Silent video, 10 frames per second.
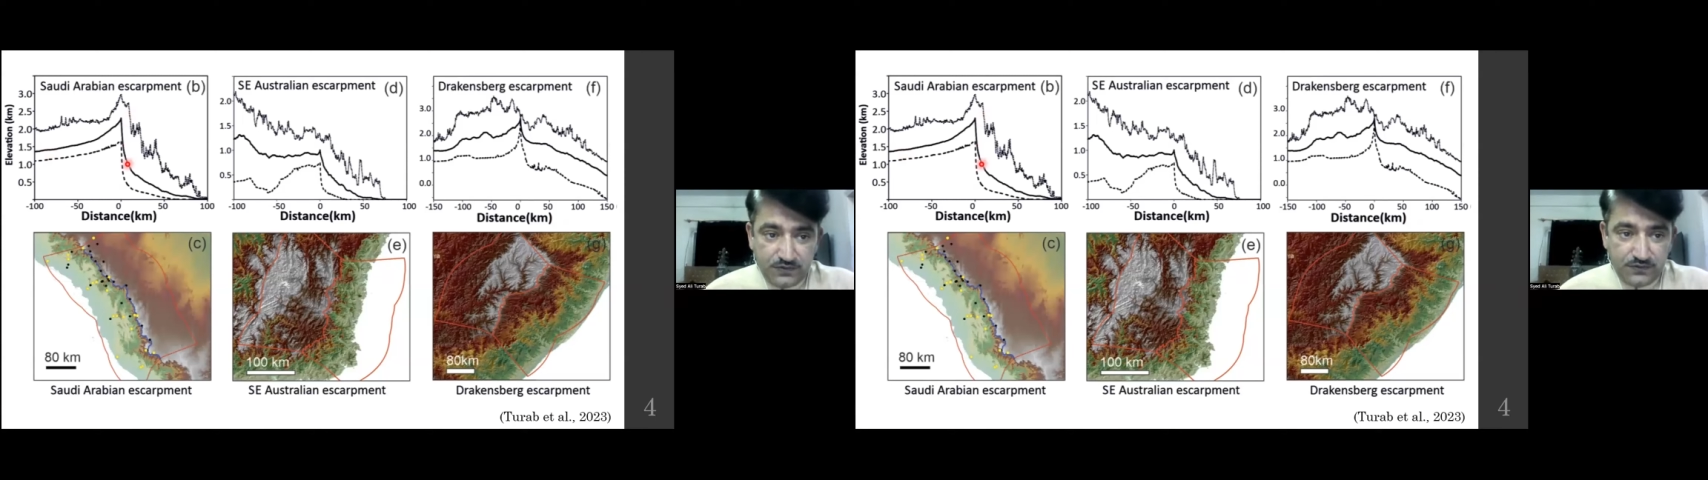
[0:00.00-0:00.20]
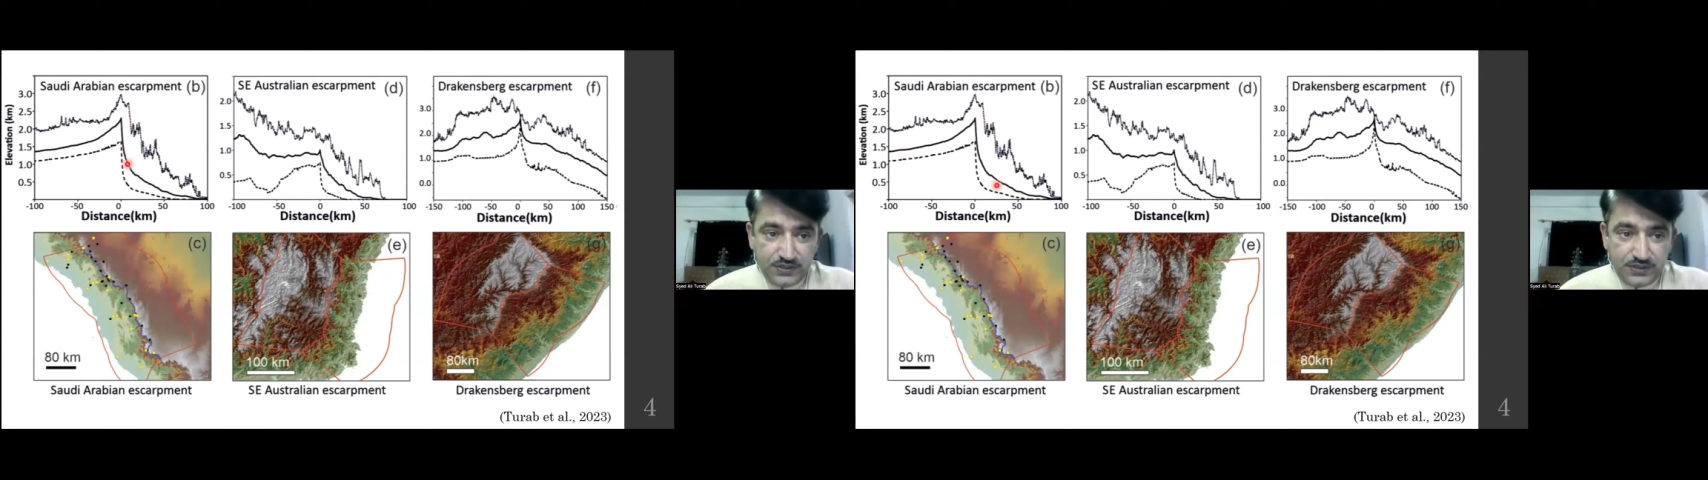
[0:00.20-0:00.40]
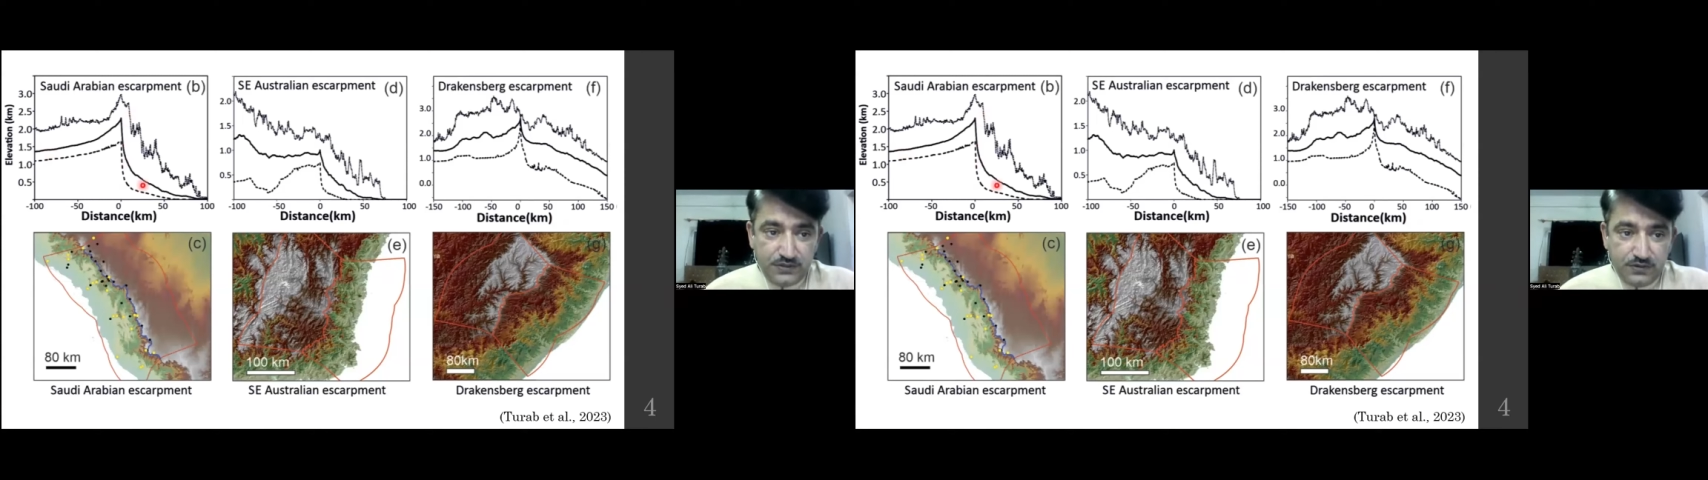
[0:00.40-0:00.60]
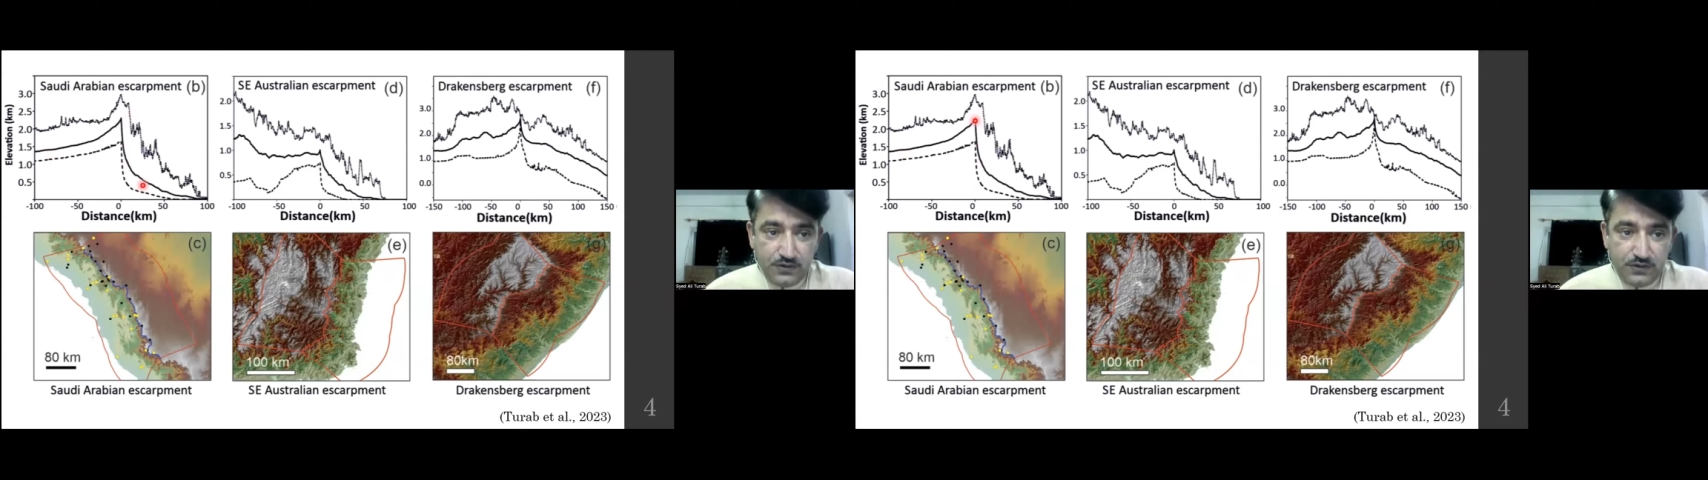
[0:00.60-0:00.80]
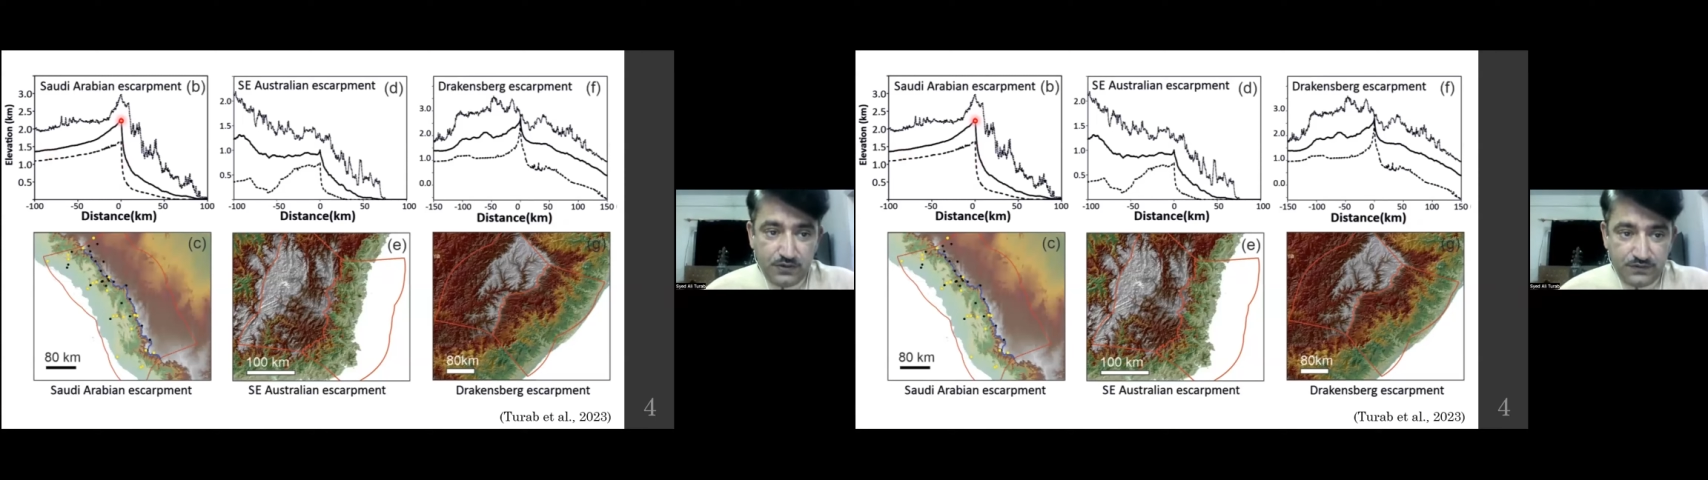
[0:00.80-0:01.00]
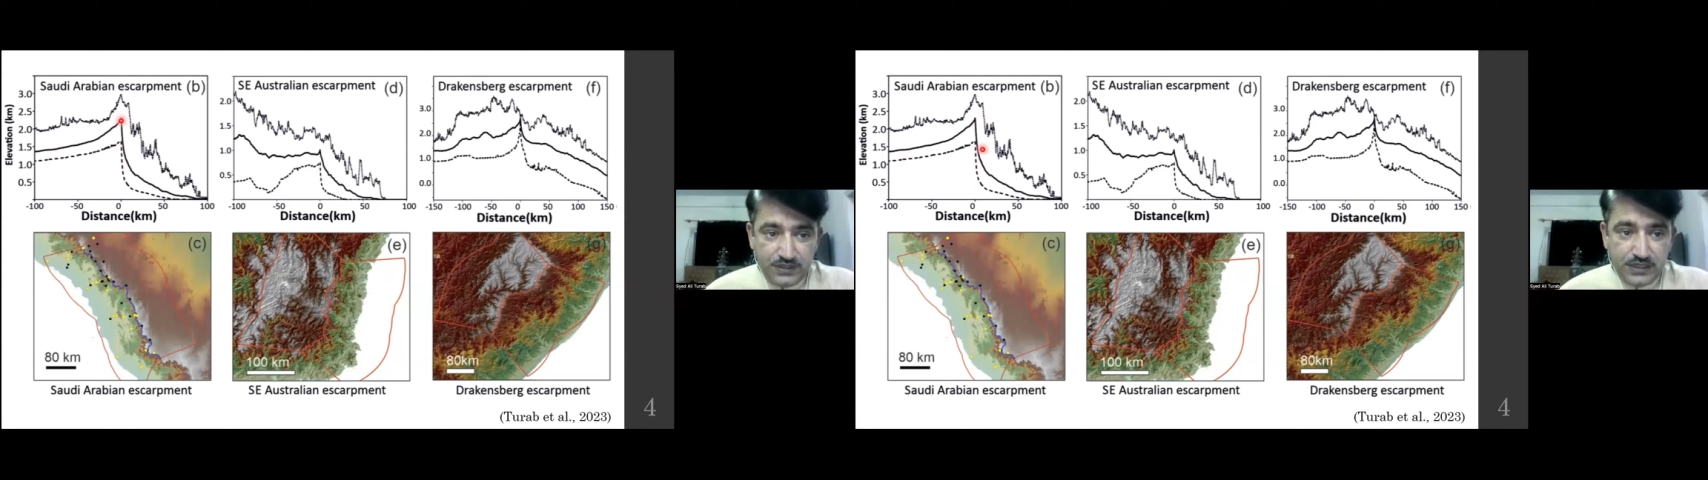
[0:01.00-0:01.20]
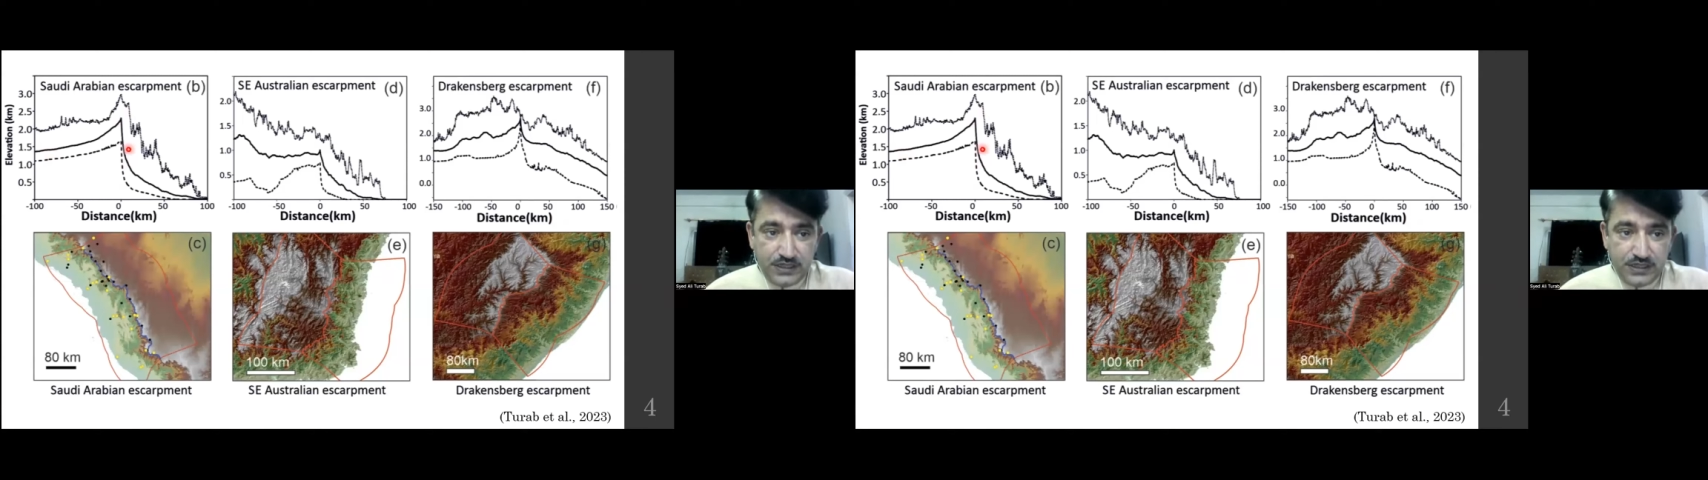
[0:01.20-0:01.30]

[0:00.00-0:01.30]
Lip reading: 1,500